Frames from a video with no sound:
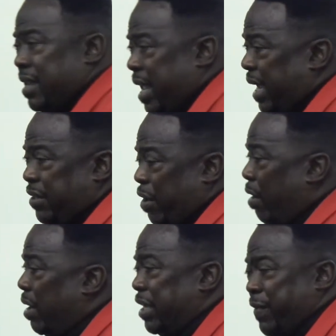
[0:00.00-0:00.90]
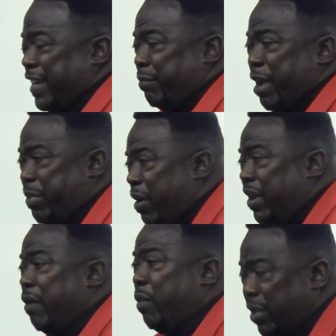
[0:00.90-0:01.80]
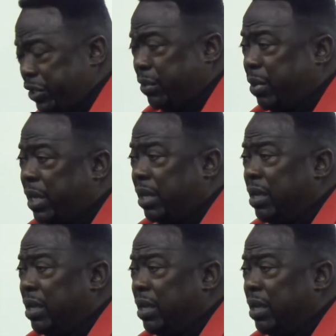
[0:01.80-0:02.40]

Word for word: They can talk all the trash about me all they want to.